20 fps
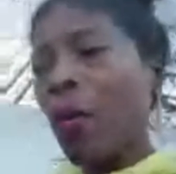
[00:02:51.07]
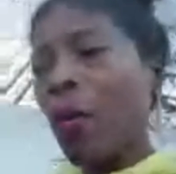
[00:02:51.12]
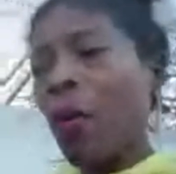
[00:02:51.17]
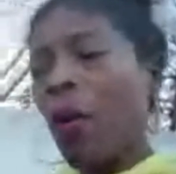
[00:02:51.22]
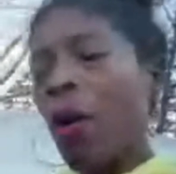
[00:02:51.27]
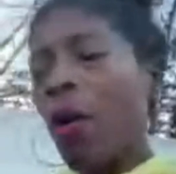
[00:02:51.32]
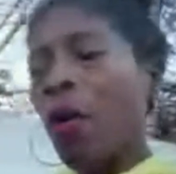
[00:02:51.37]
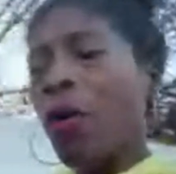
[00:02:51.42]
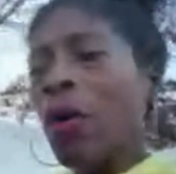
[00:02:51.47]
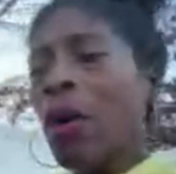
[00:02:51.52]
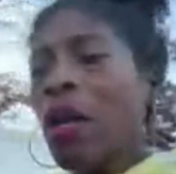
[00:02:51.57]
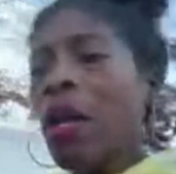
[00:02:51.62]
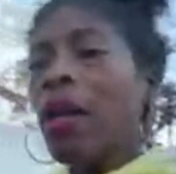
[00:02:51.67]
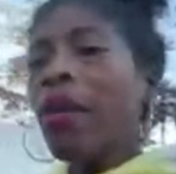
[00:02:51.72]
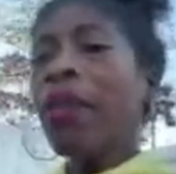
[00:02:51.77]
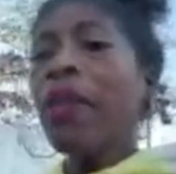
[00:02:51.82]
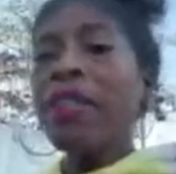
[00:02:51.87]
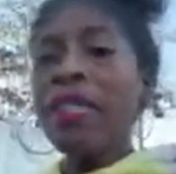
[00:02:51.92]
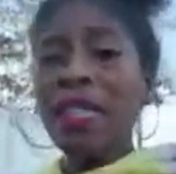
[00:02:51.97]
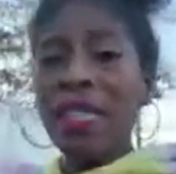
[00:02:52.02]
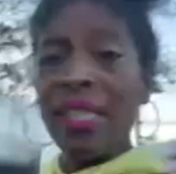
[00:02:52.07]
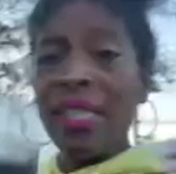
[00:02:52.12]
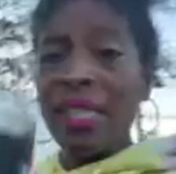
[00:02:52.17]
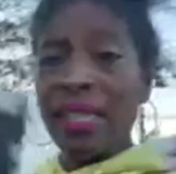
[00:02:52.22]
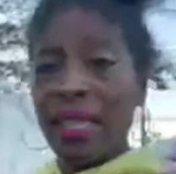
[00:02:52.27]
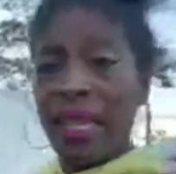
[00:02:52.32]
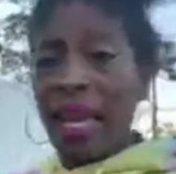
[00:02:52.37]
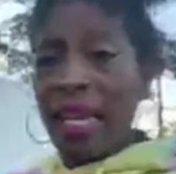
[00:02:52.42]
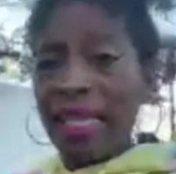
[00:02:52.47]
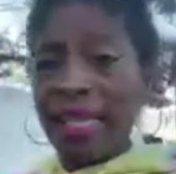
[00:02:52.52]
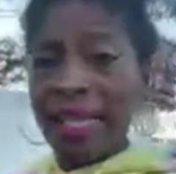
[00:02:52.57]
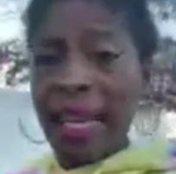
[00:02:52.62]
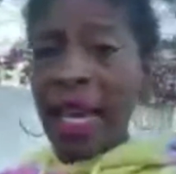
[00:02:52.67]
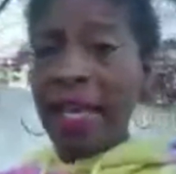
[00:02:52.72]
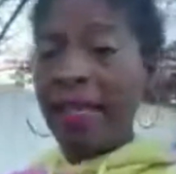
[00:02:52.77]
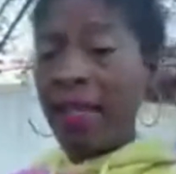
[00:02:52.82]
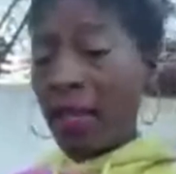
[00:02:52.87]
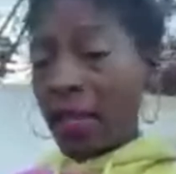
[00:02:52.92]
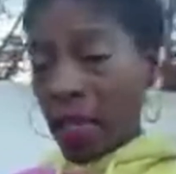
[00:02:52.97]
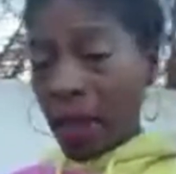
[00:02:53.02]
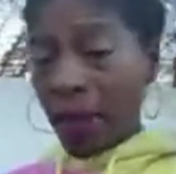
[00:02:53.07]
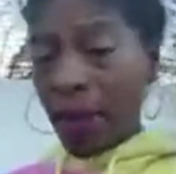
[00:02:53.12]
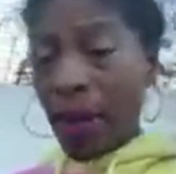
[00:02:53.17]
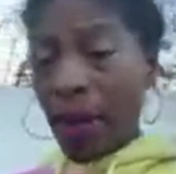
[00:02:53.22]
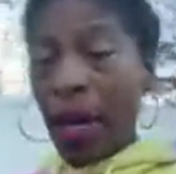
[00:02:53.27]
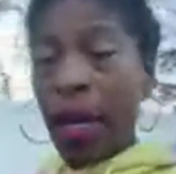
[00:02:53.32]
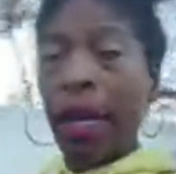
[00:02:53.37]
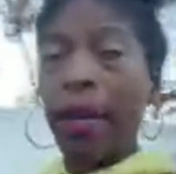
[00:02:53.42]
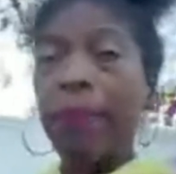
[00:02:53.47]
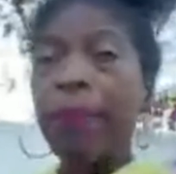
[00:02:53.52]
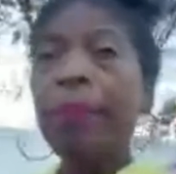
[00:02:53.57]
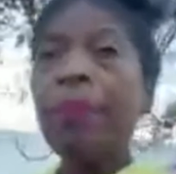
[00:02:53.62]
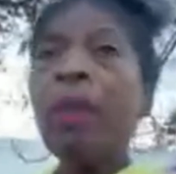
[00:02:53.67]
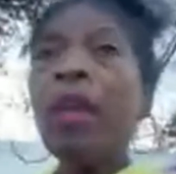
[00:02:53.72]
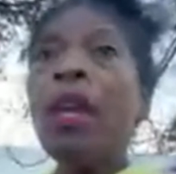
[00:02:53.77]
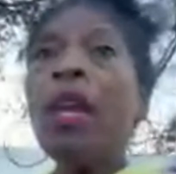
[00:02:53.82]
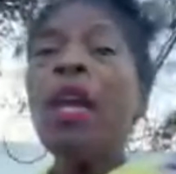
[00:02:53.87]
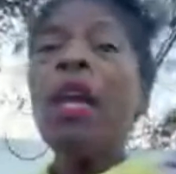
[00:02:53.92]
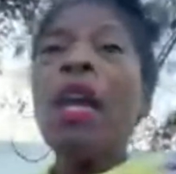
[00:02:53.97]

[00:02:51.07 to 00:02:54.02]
I was like, oh, okay, well, this is the next day, Sunday.